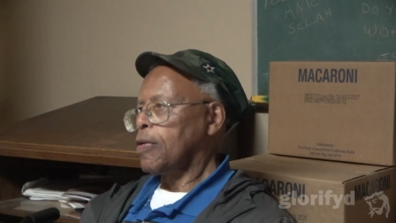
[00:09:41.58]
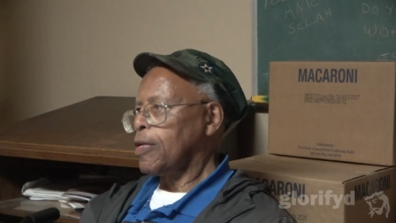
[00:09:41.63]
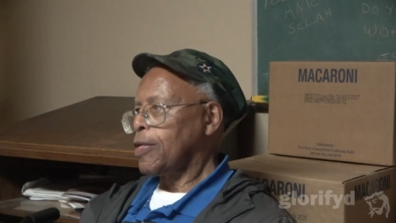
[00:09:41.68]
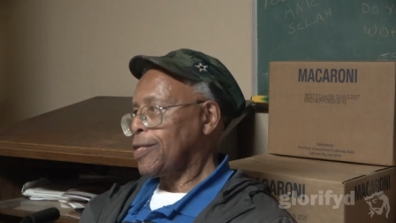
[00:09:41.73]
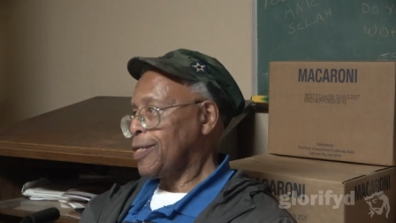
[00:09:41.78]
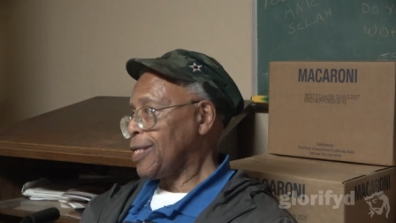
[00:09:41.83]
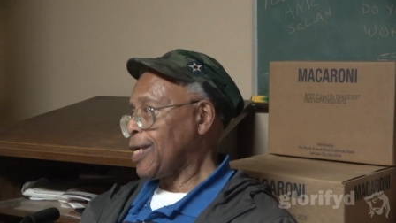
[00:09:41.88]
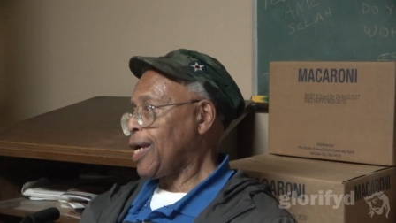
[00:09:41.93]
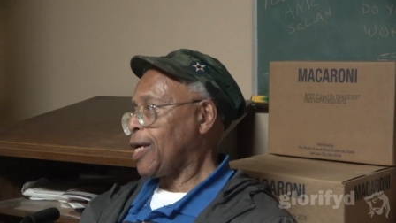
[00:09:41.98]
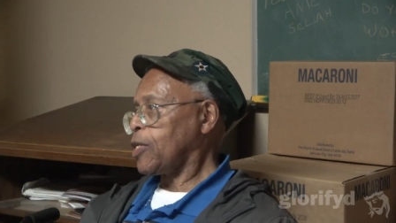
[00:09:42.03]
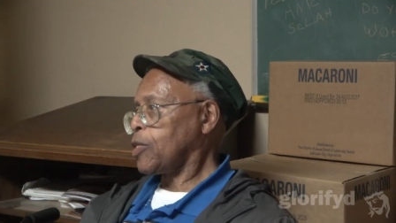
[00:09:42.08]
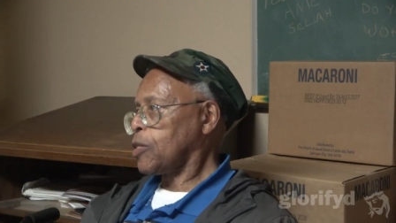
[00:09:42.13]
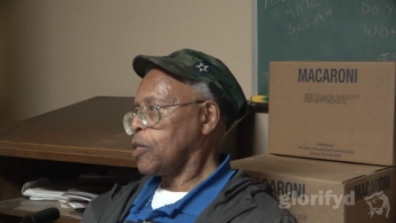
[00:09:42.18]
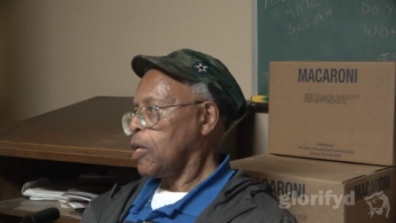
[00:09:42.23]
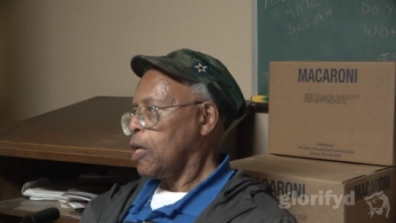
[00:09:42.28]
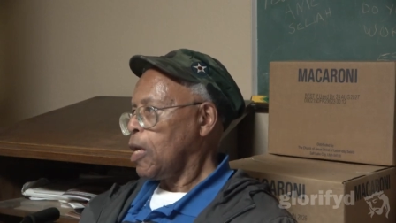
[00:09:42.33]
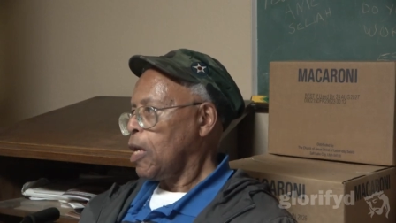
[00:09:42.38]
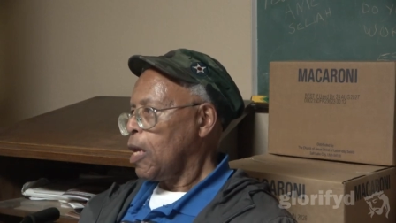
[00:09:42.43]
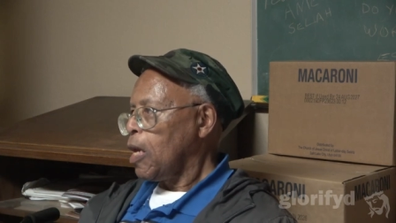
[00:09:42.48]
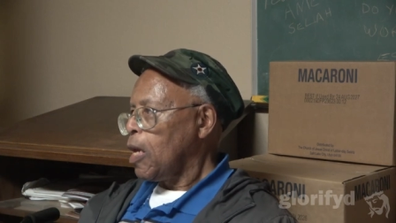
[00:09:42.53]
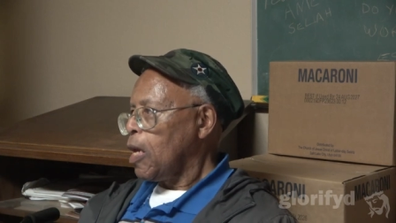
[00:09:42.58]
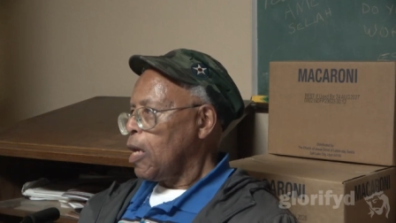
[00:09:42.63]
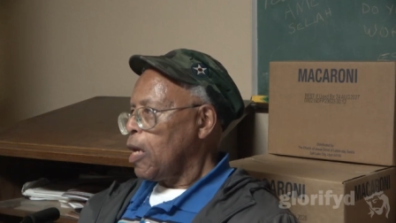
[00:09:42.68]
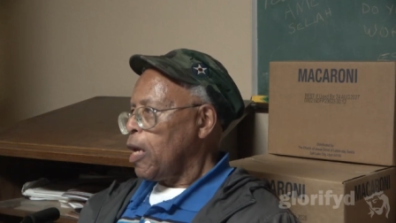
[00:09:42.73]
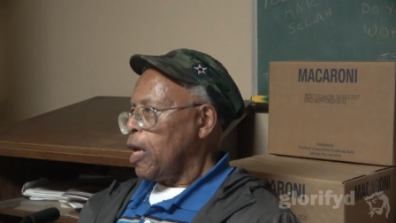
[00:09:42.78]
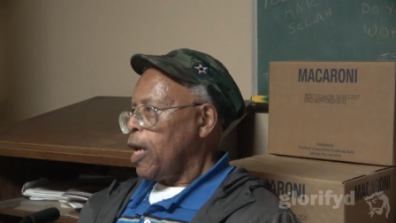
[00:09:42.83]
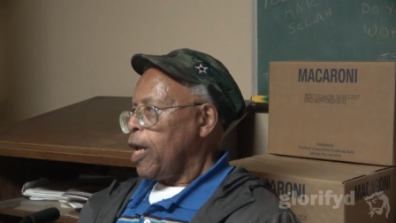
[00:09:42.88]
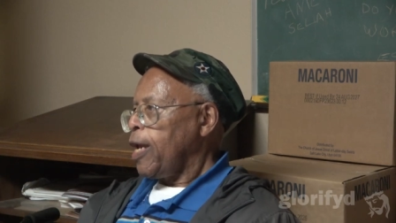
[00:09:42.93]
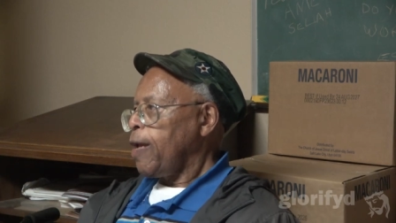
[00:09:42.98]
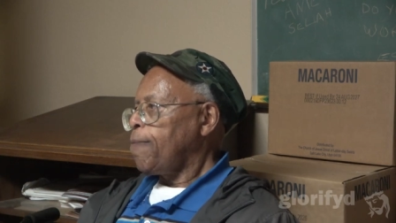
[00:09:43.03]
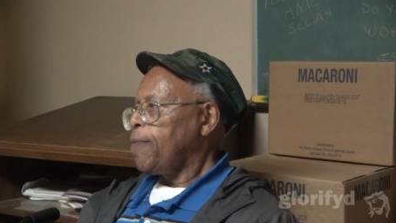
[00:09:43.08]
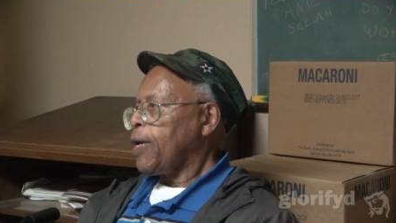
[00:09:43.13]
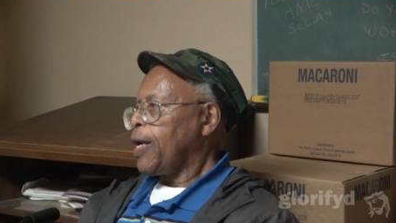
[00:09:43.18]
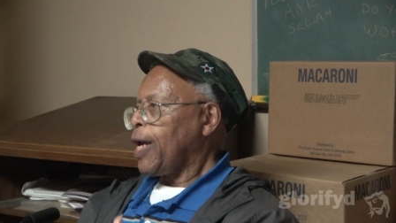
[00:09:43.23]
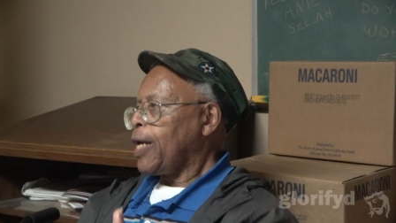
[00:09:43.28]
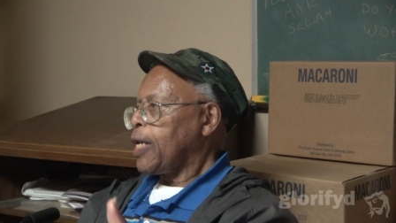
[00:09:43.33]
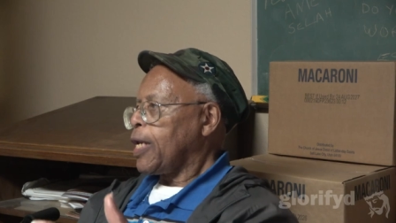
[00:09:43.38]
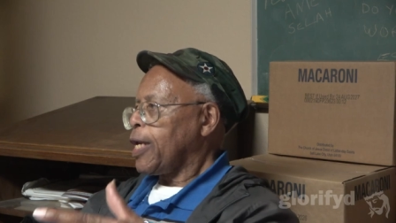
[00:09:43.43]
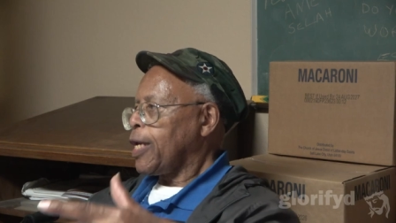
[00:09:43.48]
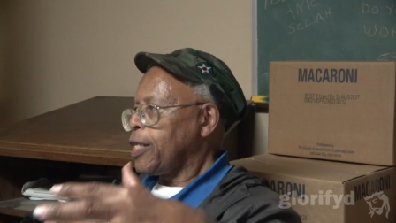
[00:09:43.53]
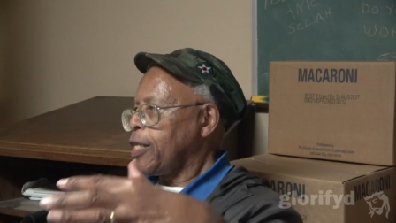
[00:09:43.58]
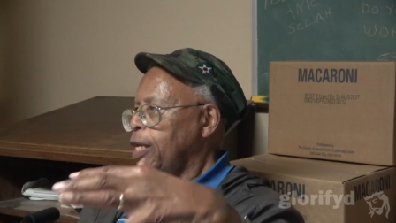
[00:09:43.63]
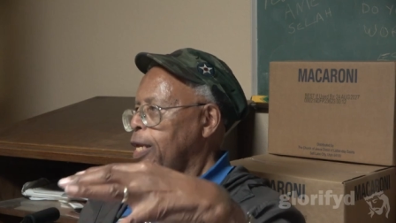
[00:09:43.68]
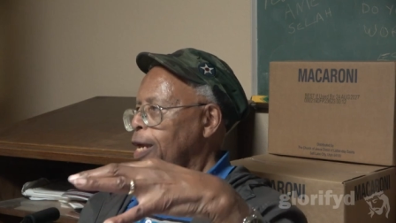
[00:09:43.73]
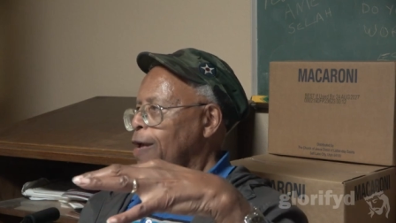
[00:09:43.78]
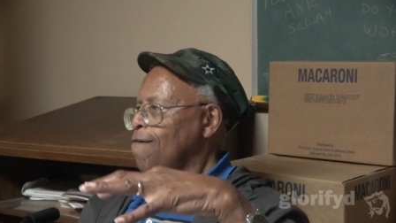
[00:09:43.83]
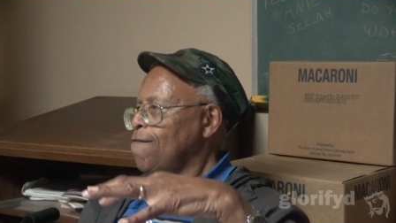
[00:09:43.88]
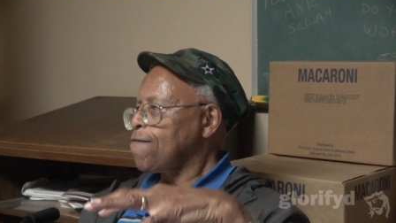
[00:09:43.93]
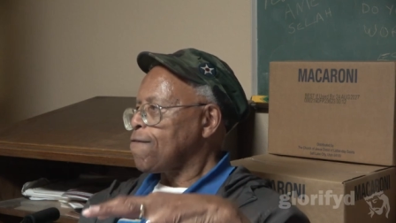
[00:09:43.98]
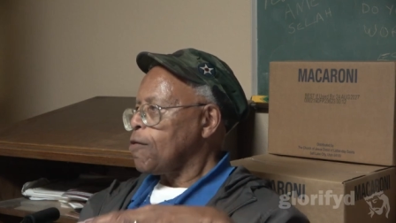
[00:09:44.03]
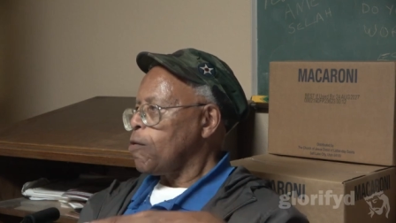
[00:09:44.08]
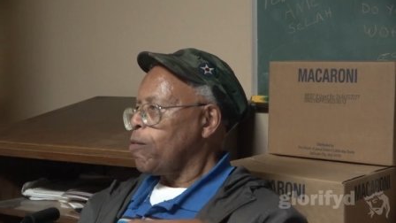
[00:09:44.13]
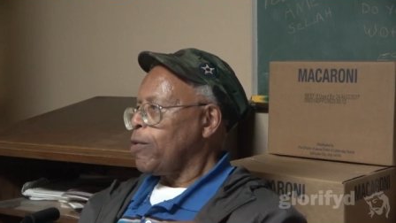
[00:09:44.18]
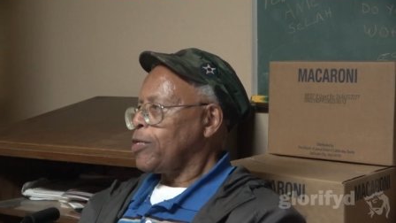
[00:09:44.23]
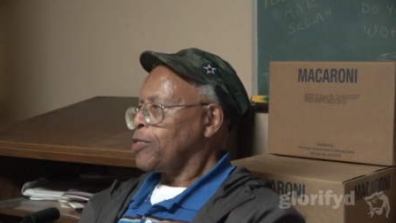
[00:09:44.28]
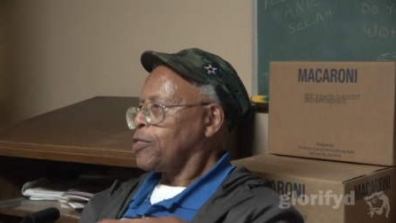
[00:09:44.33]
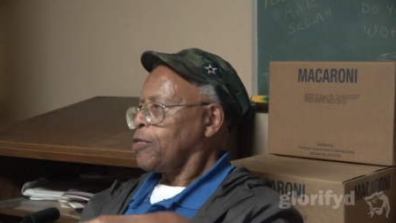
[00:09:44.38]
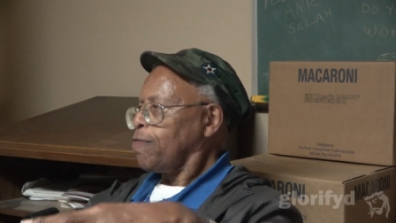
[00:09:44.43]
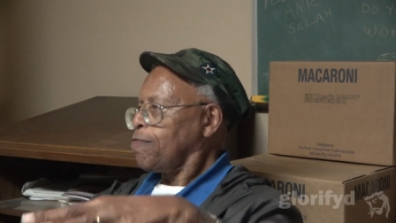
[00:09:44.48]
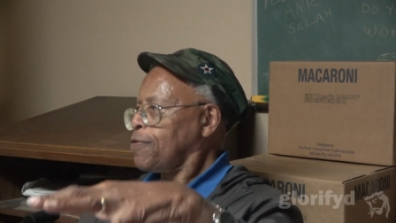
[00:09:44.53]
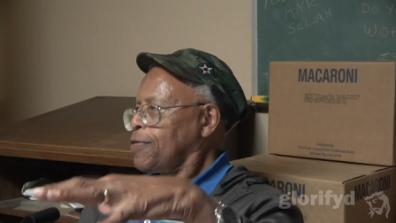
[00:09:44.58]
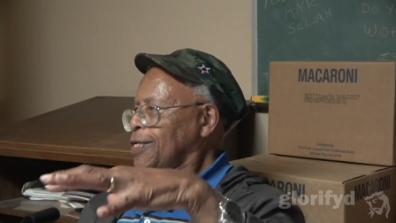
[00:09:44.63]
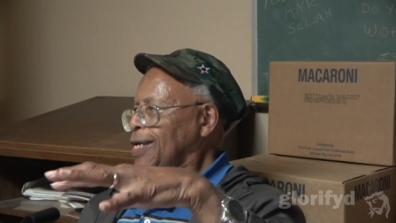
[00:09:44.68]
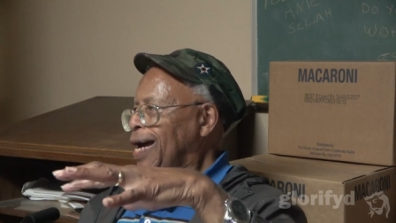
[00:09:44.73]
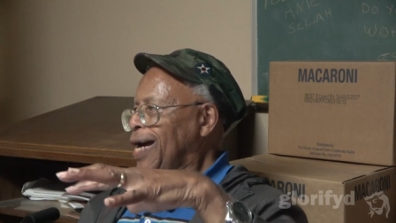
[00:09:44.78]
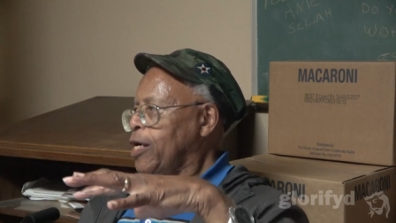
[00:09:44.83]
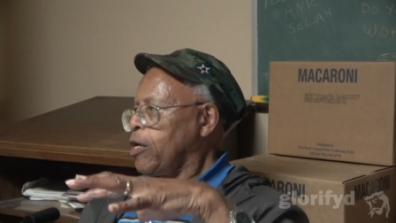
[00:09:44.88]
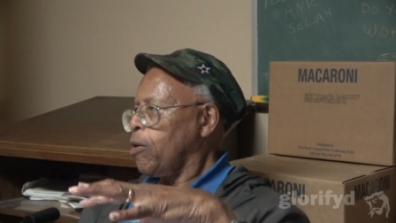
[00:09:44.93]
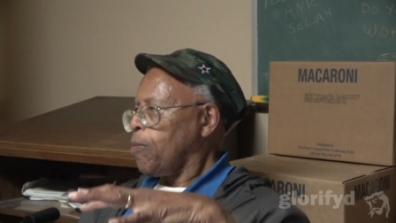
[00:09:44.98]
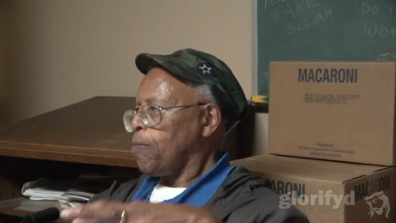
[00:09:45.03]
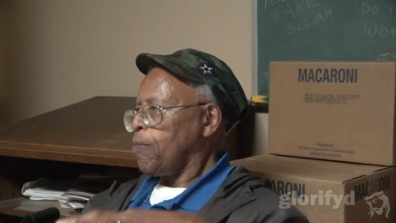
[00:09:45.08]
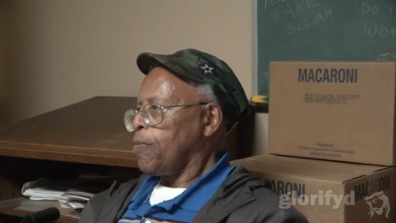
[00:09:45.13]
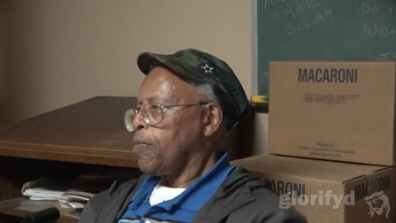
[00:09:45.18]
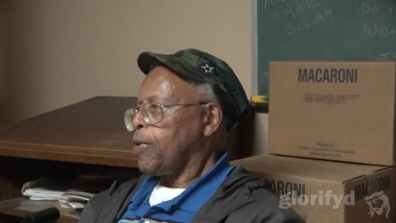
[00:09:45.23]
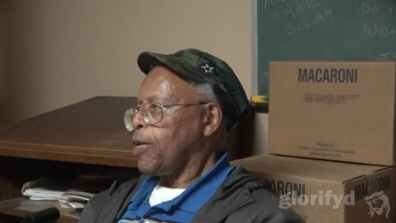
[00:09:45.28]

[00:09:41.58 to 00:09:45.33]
it says. He began to get the influence of Sodom